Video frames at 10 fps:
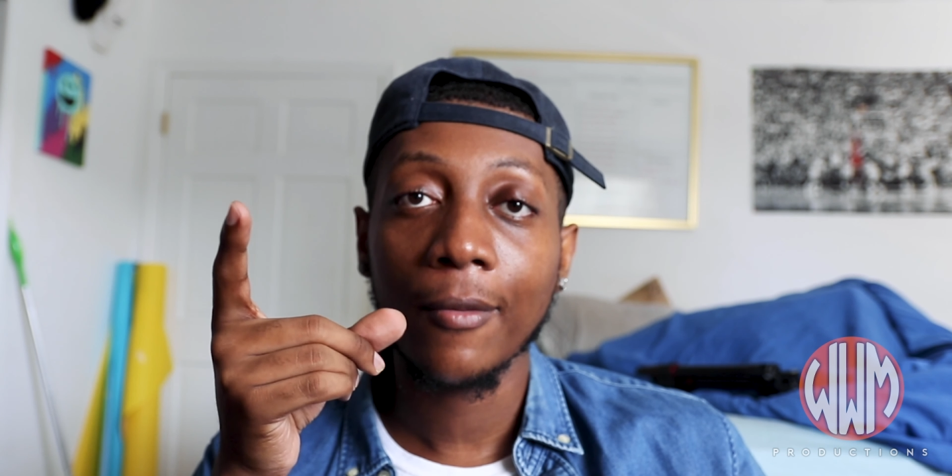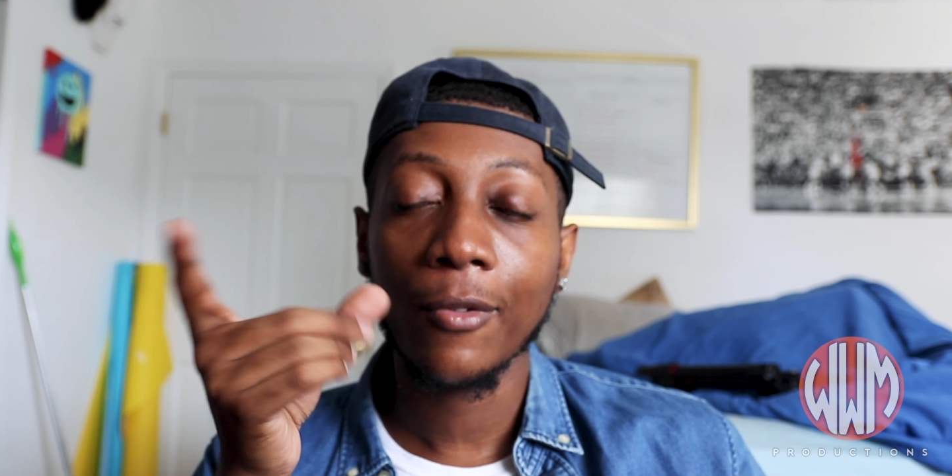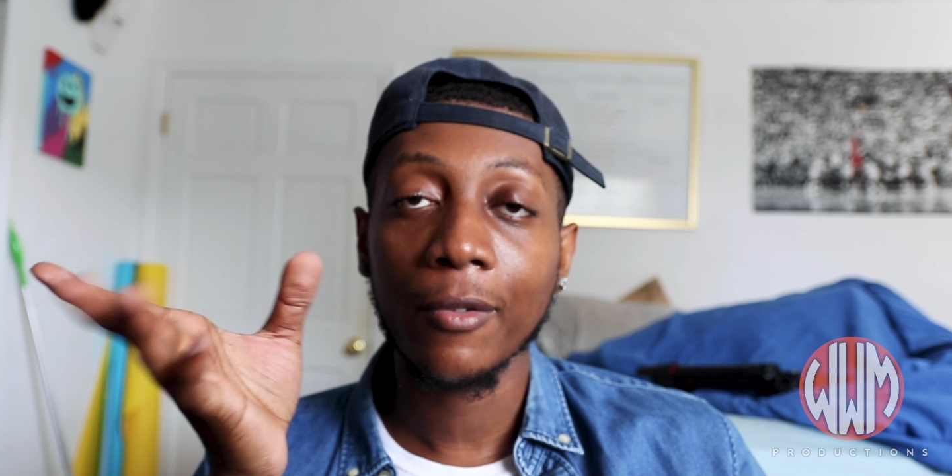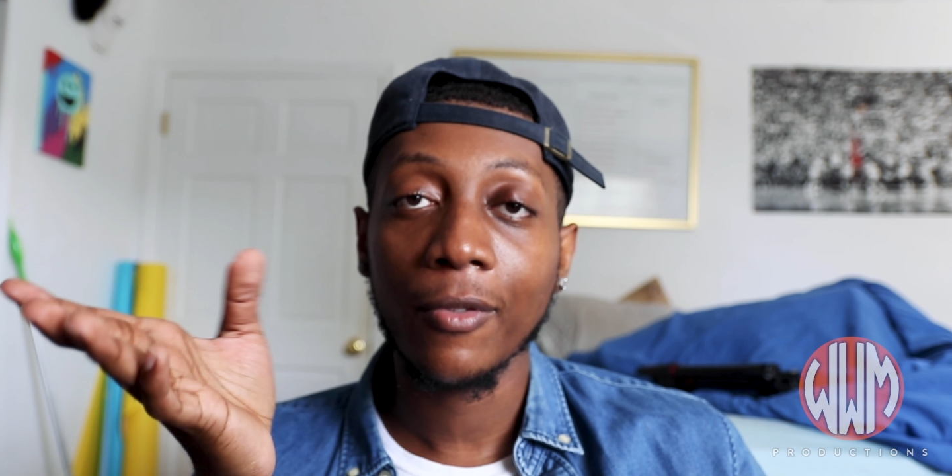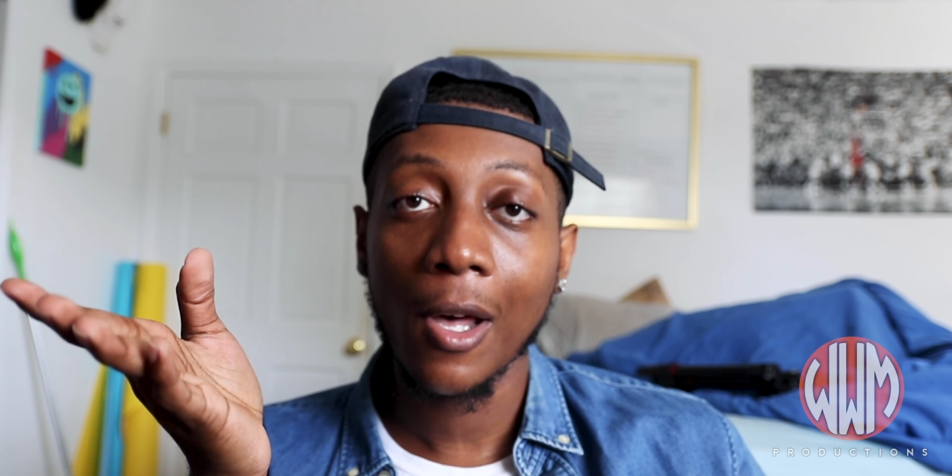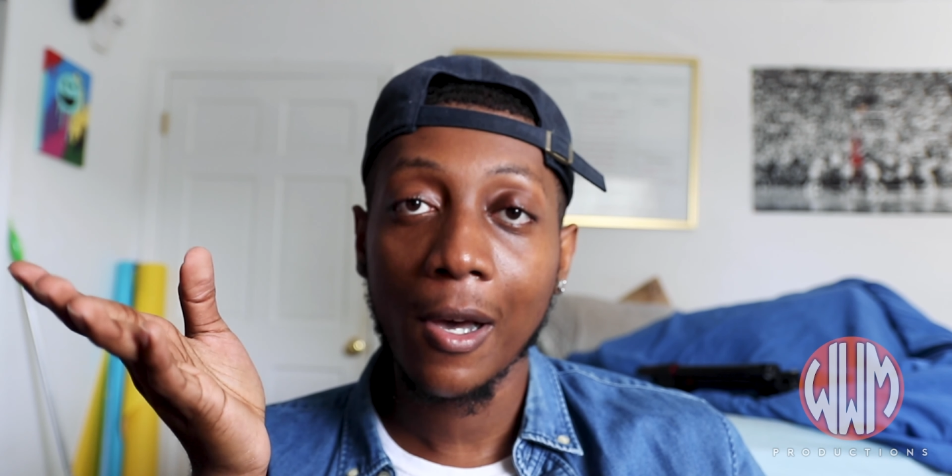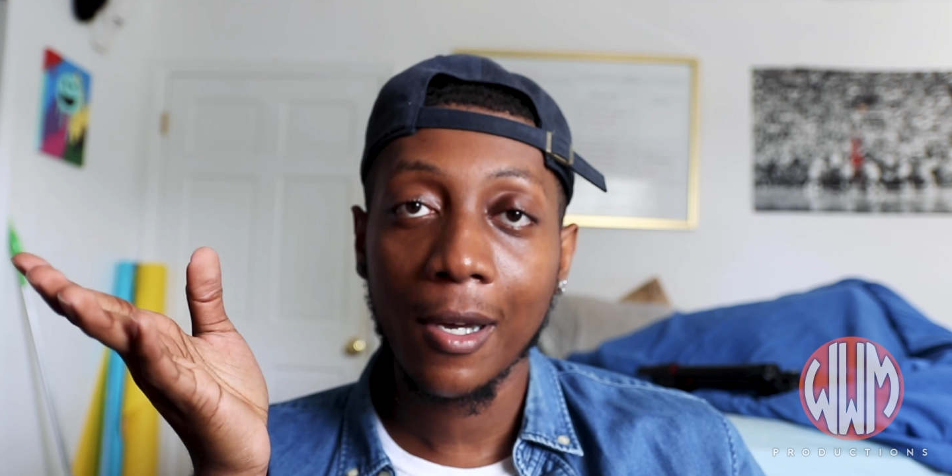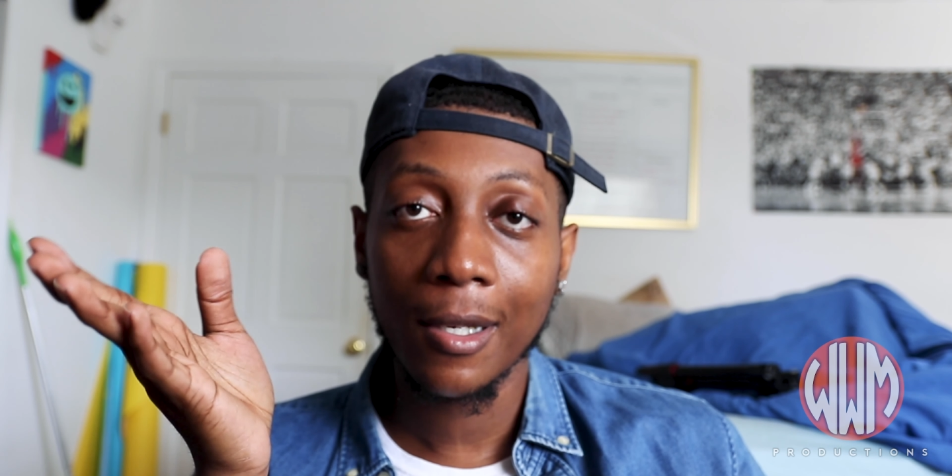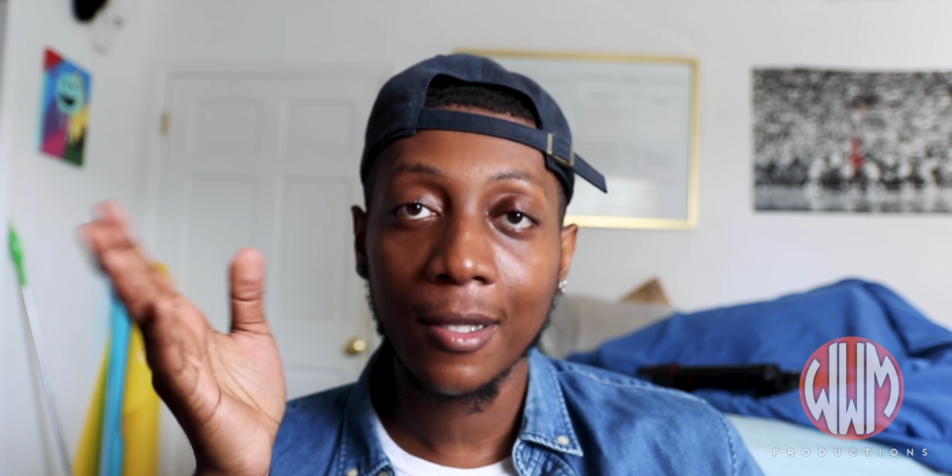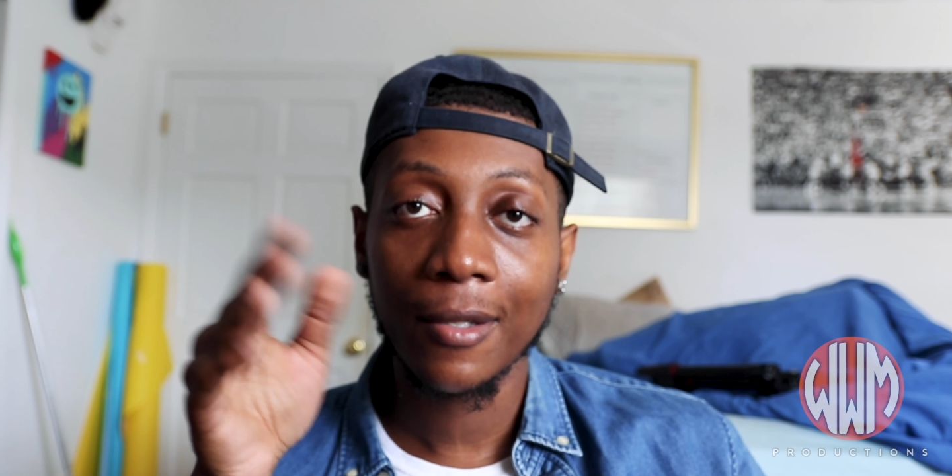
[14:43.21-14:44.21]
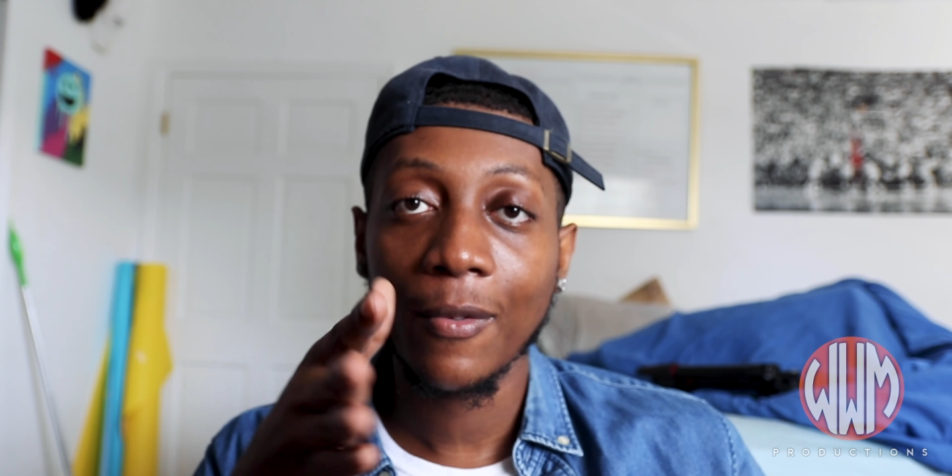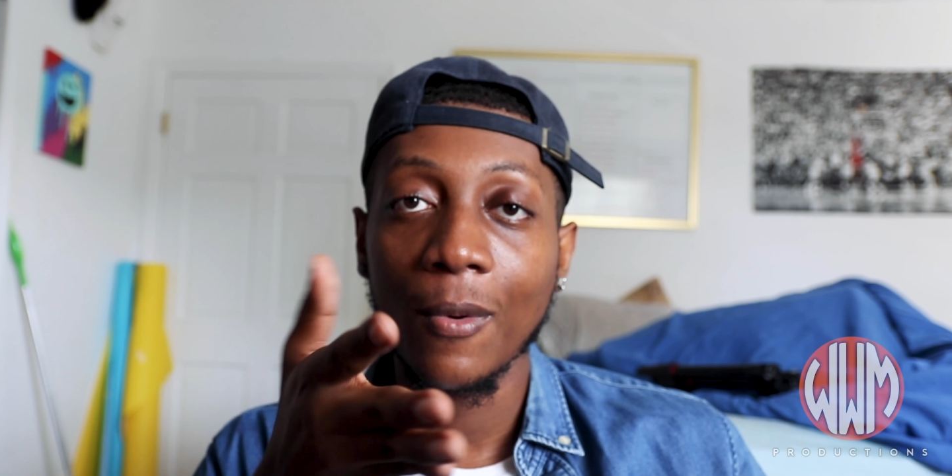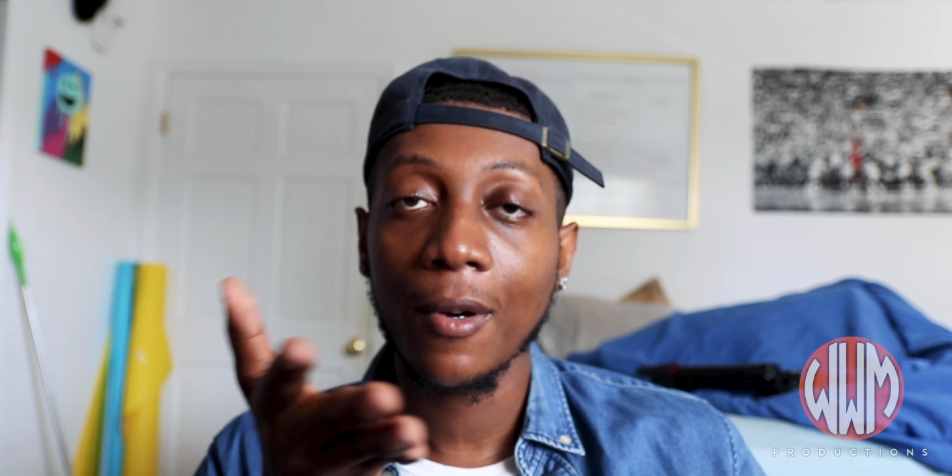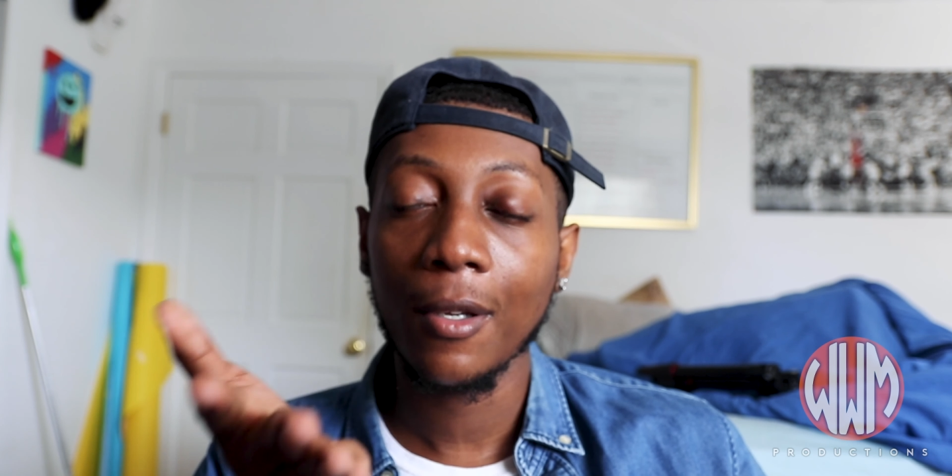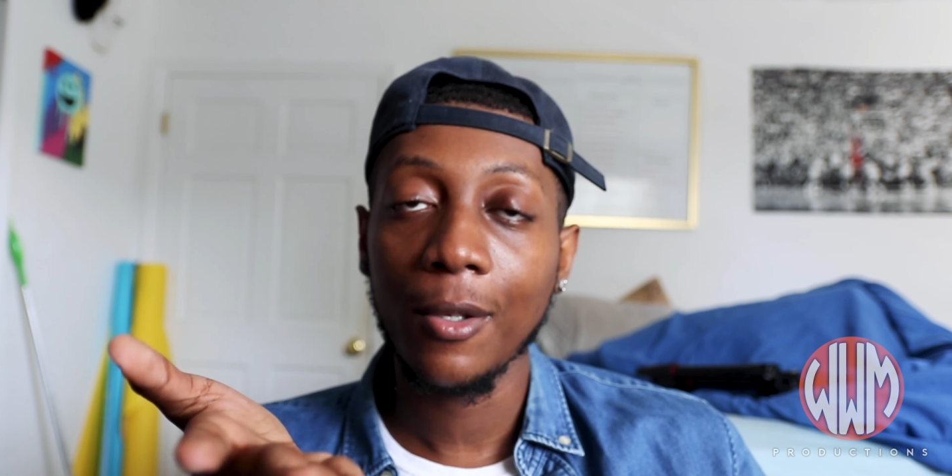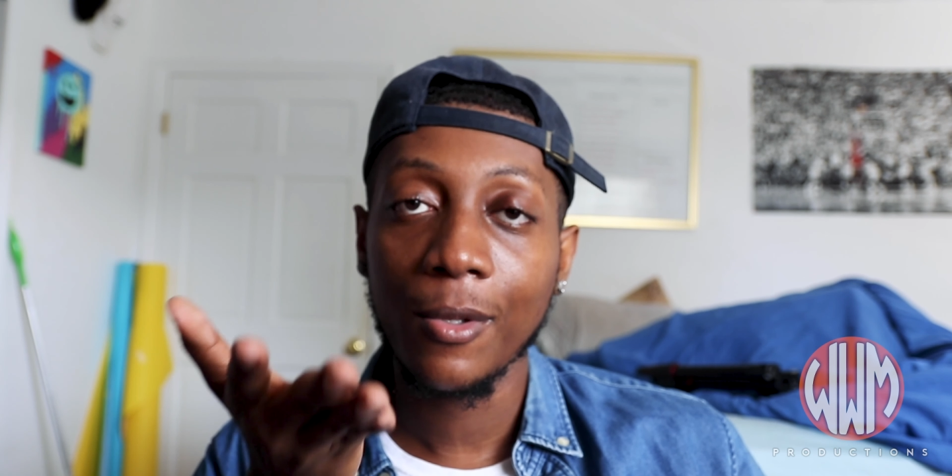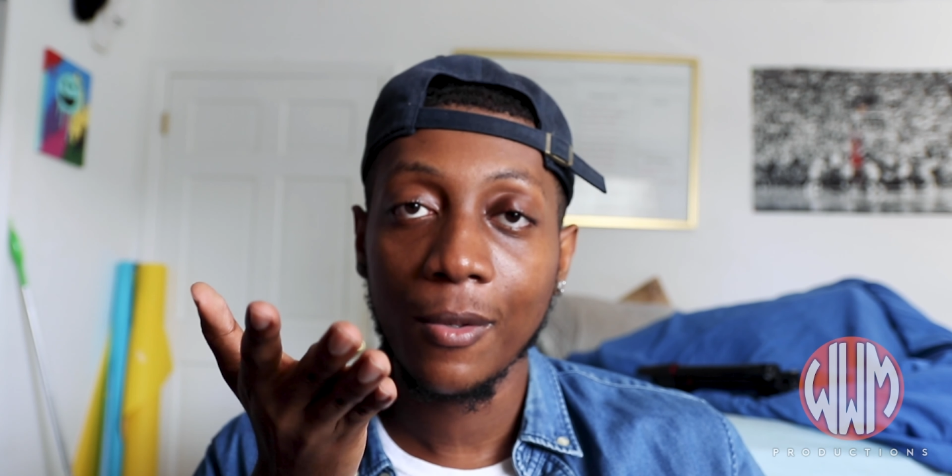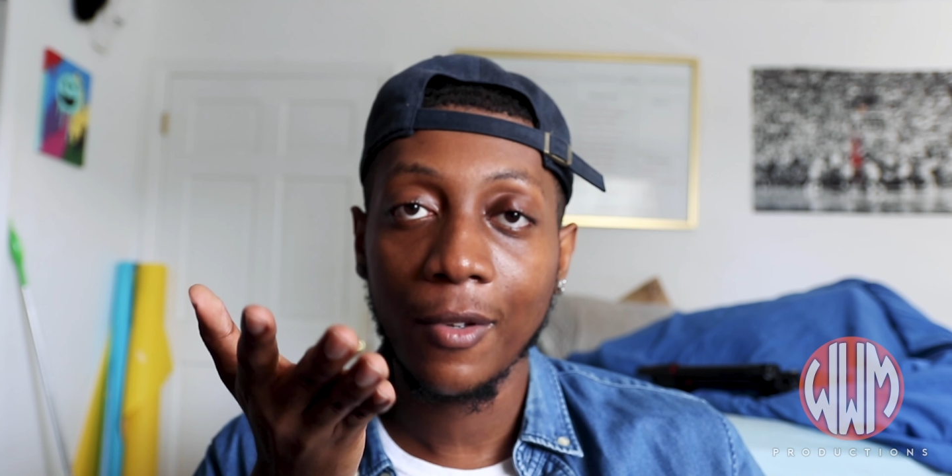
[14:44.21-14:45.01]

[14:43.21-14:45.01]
for vlogs, for YouTube